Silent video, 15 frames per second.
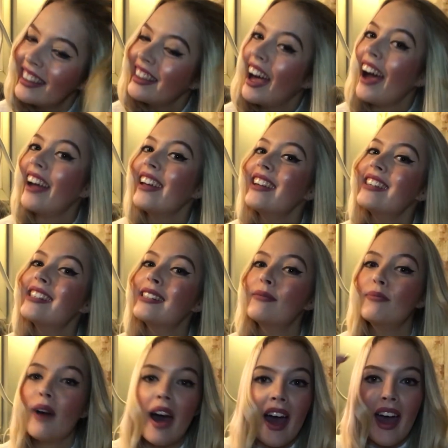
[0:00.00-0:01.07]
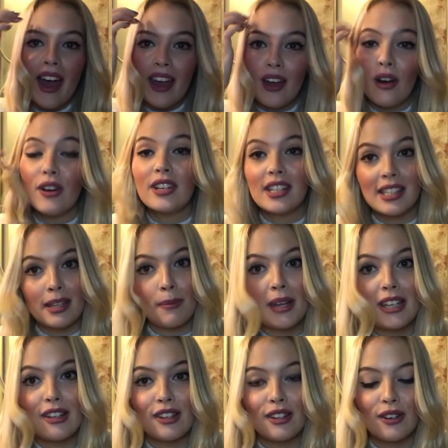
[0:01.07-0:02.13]
that is my honest
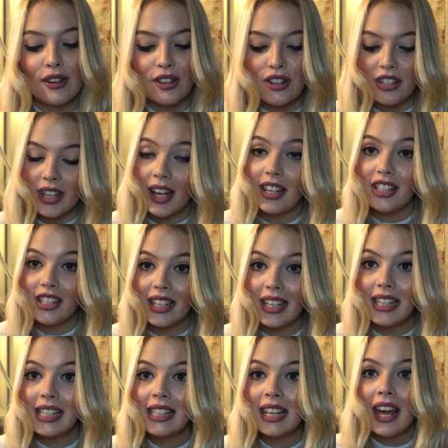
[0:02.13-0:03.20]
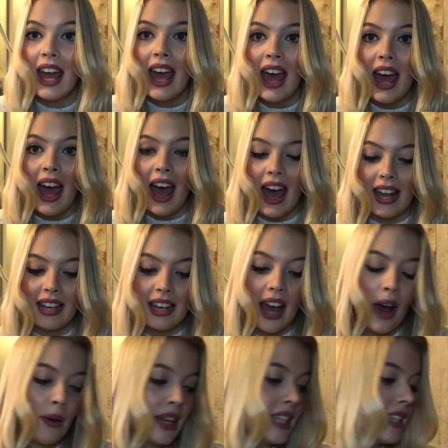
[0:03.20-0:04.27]
opinion on GHDs and
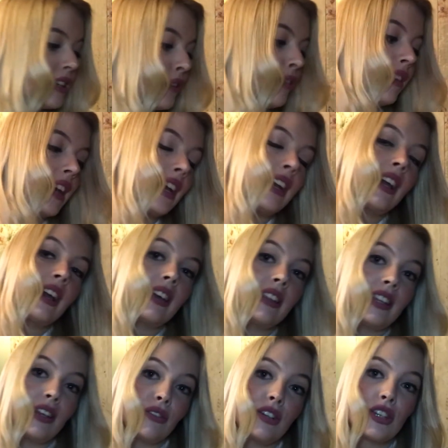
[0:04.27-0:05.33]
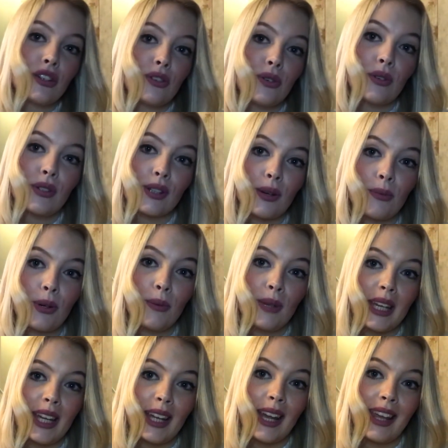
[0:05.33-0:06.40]
how I still think the originals are
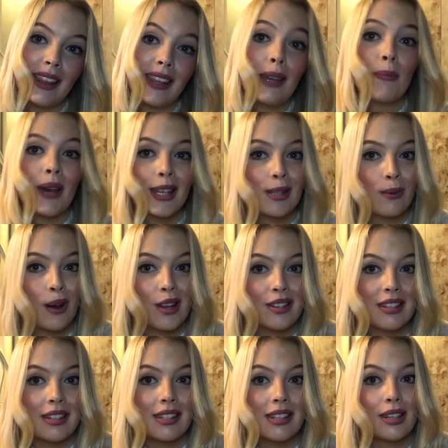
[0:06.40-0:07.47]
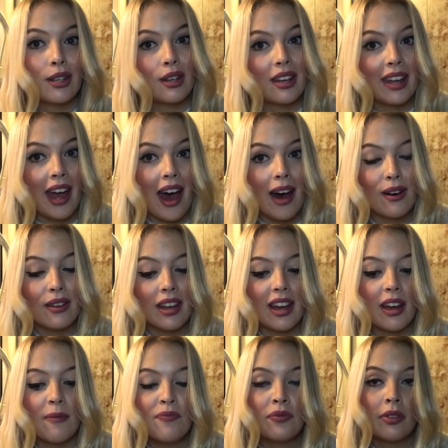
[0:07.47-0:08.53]
probably the best ones you can get out
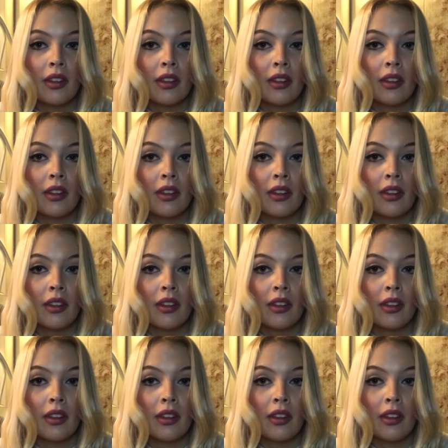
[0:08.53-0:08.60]
there.